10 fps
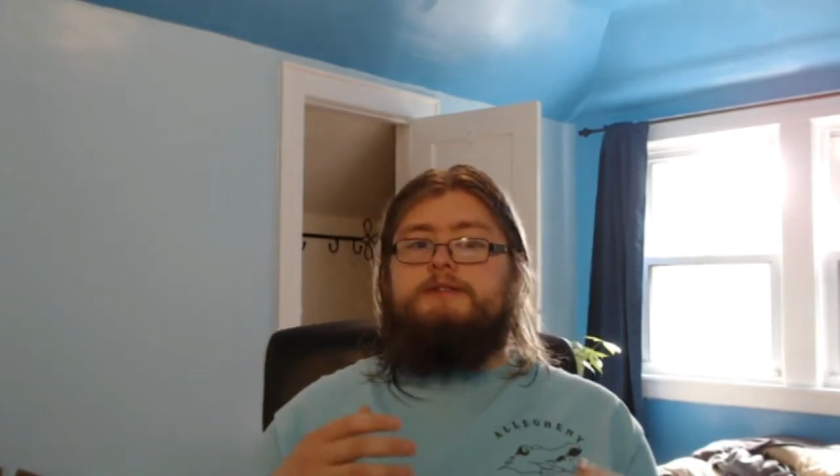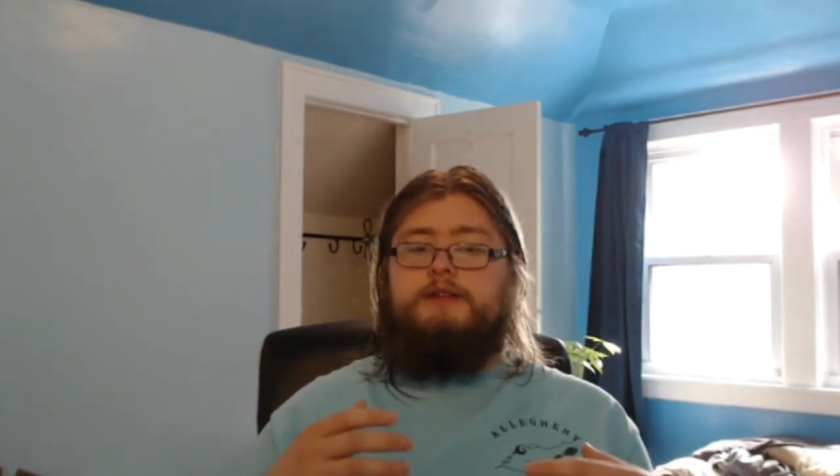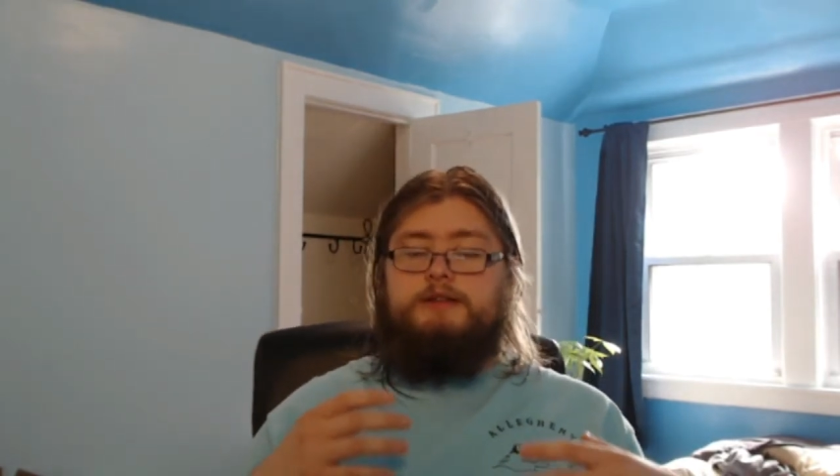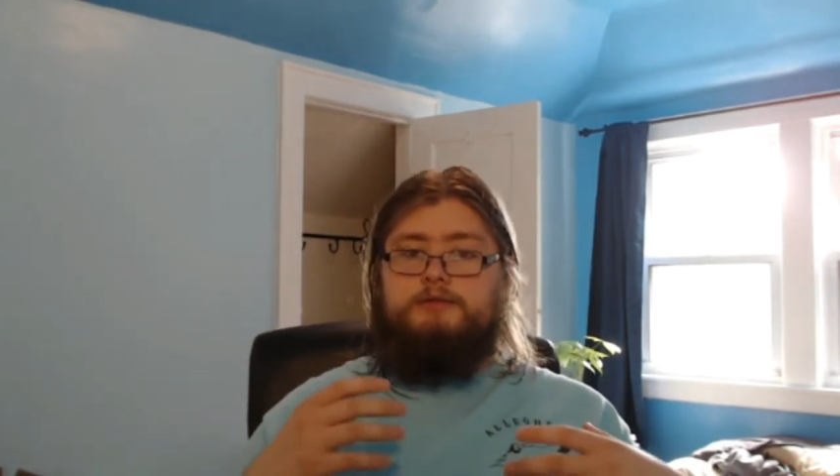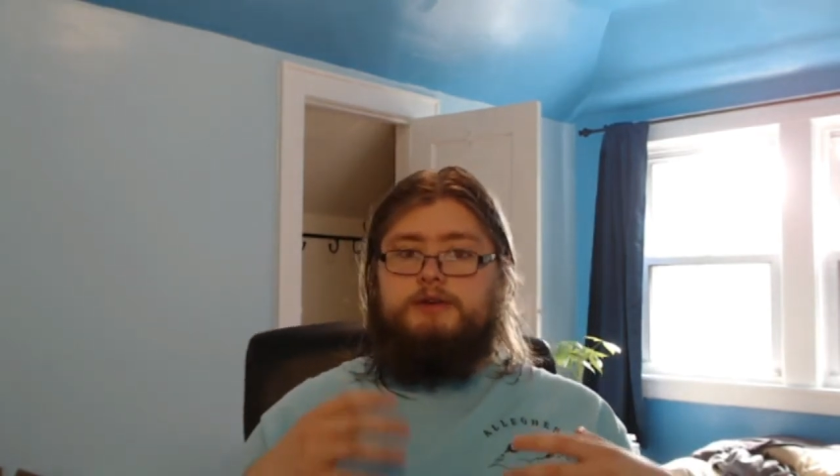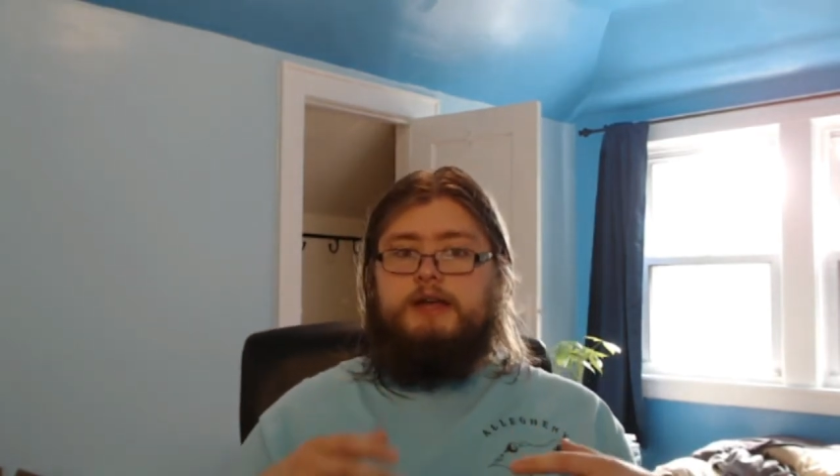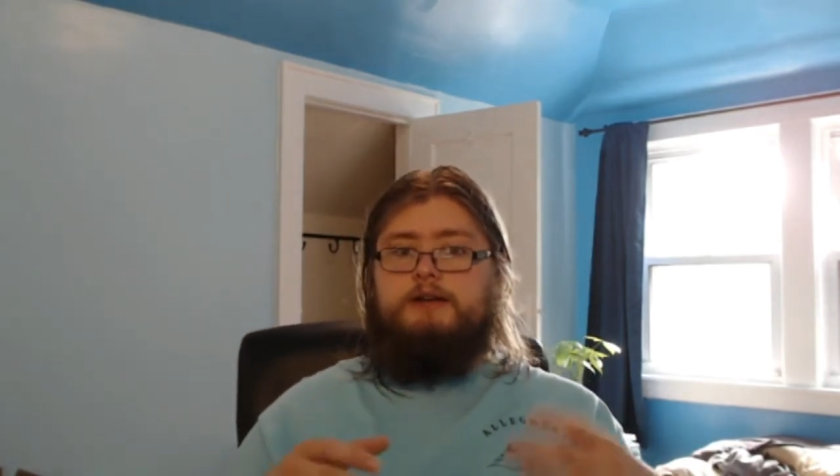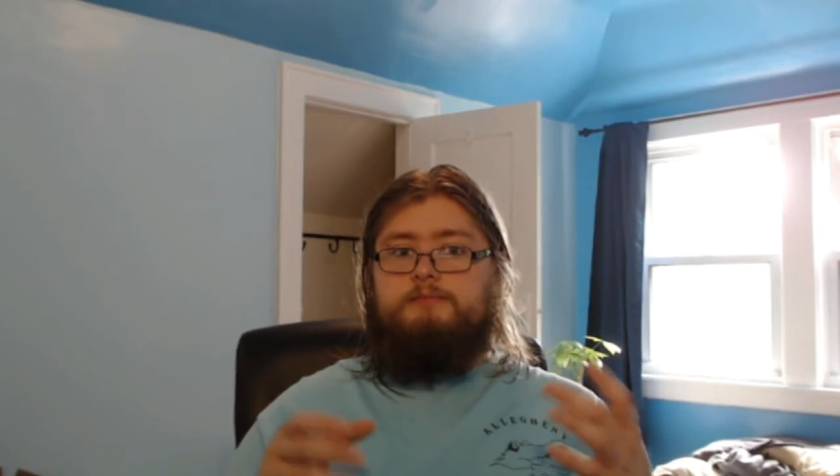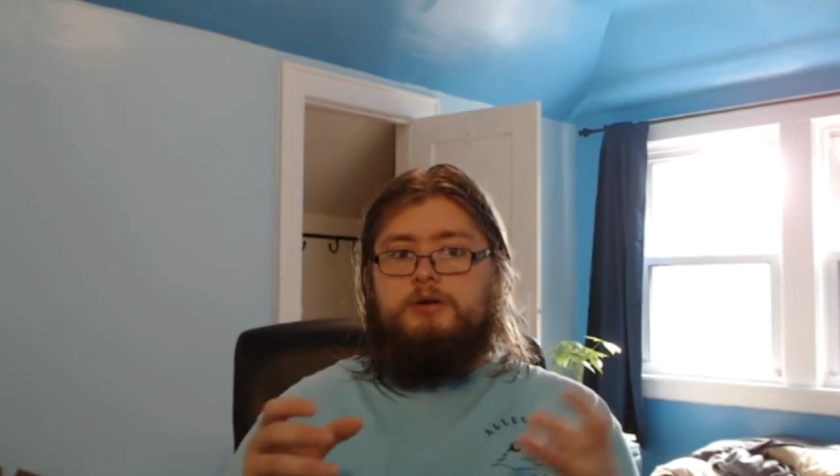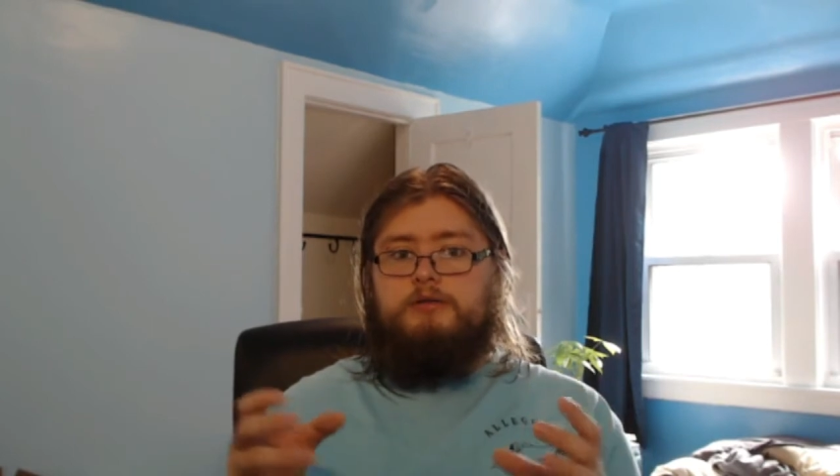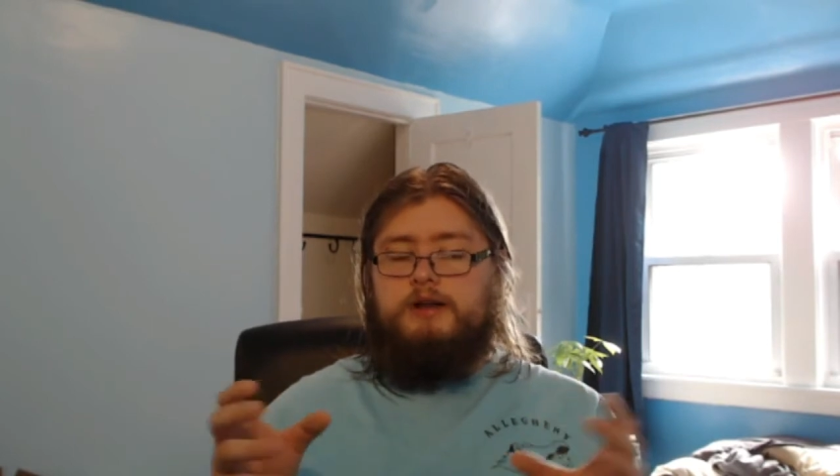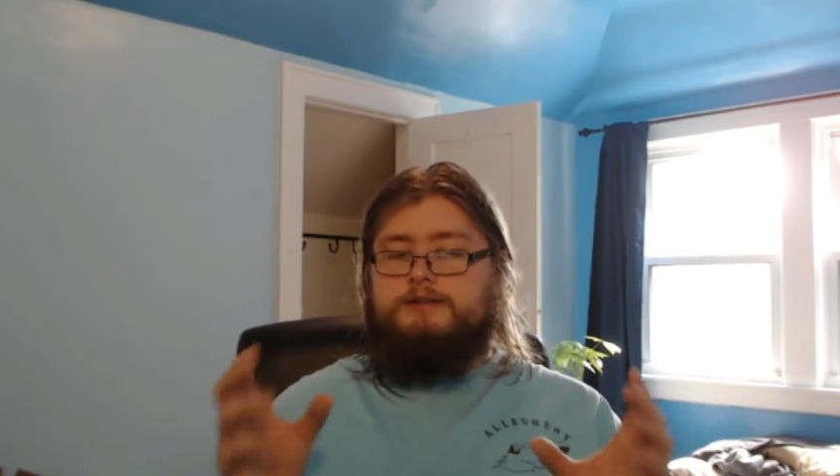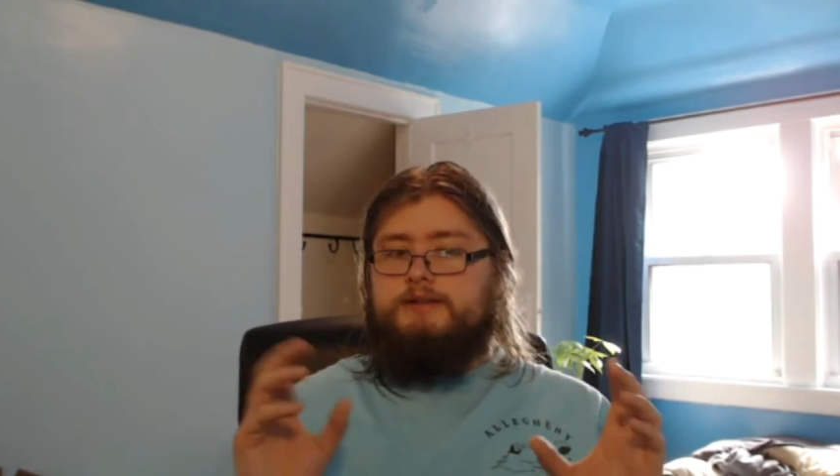that you get per race,